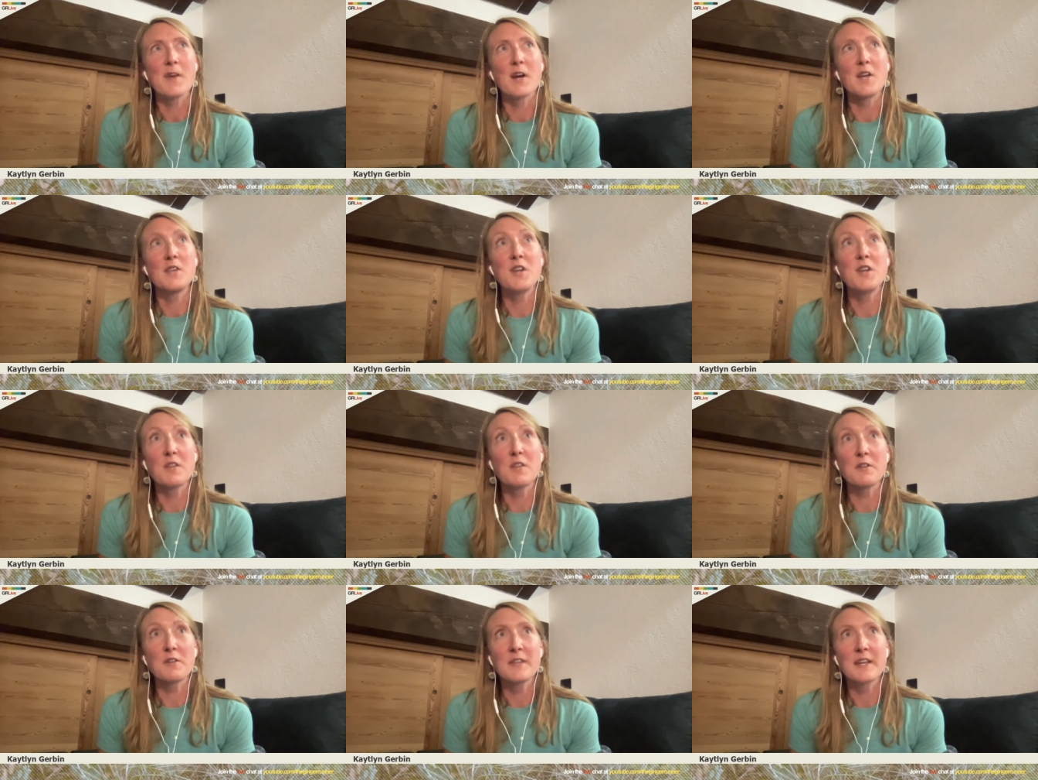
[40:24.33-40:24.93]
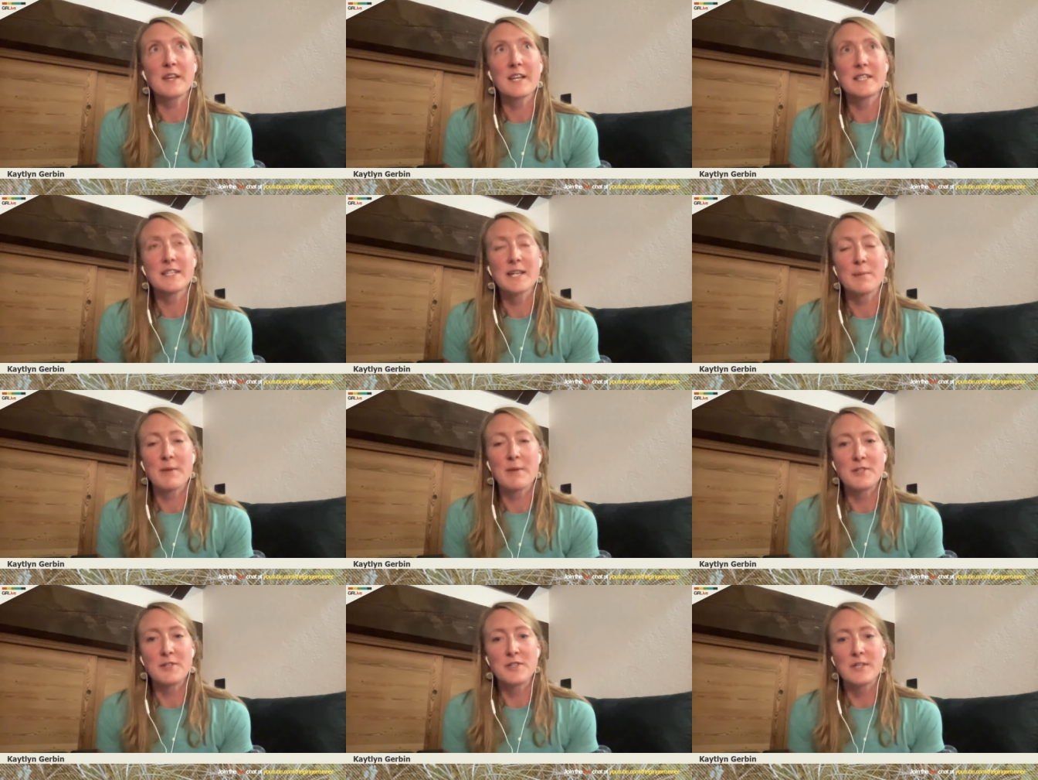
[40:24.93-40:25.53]
Another thing is I
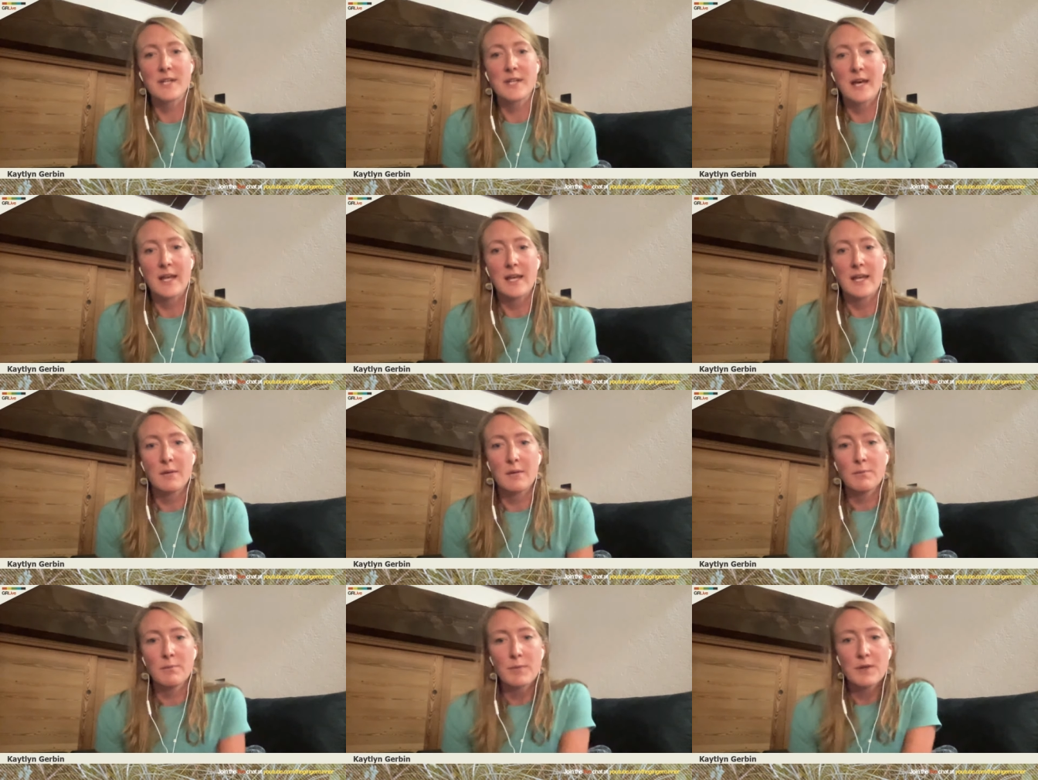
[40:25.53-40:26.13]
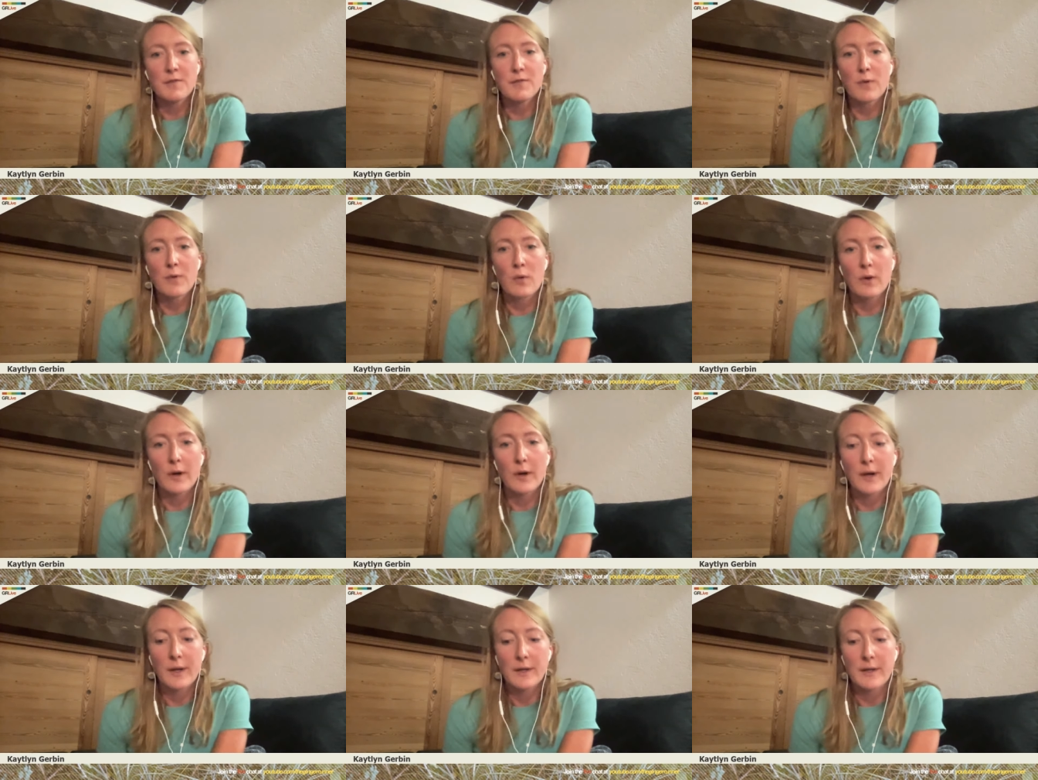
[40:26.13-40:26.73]
mentioned that
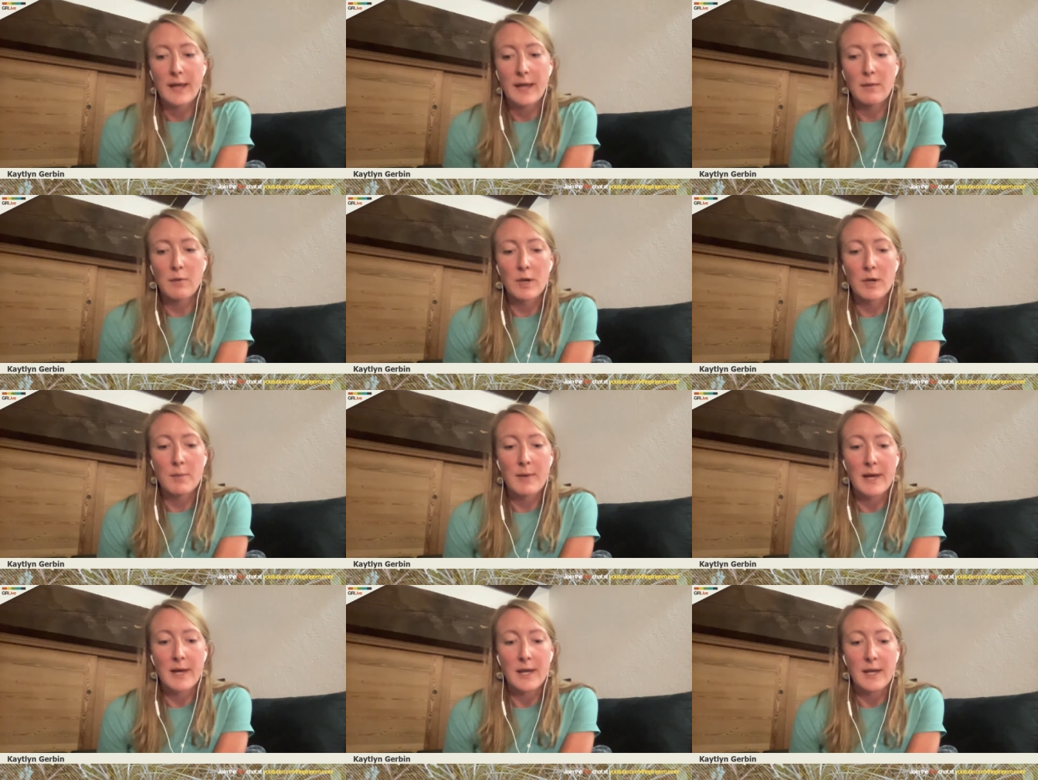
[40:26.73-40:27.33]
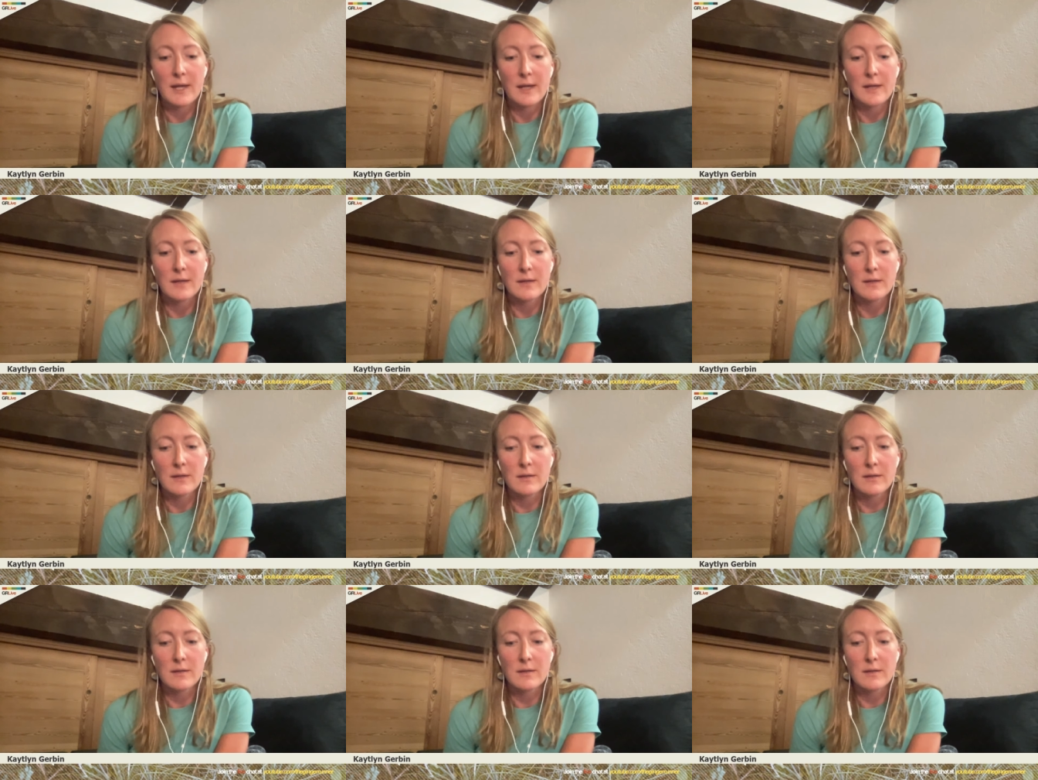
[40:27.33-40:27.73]
before, like one of my,